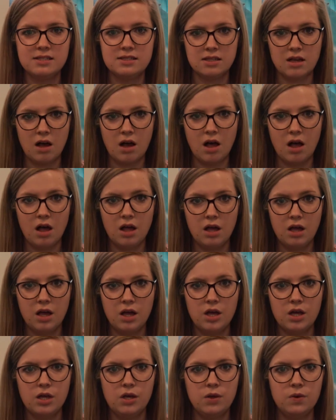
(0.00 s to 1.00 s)
Saul,
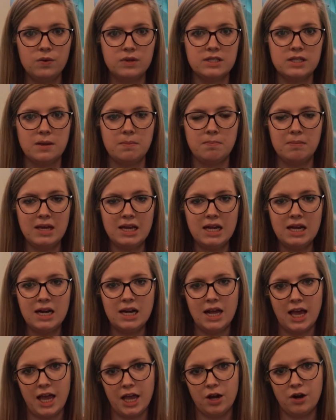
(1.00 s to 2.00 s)
who was a mean and
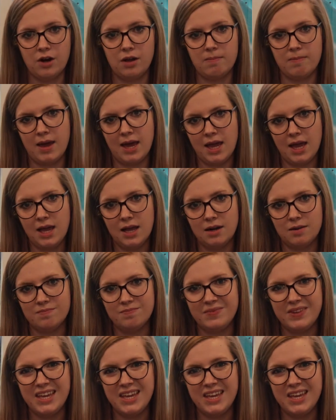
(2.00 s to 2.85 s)
angry man.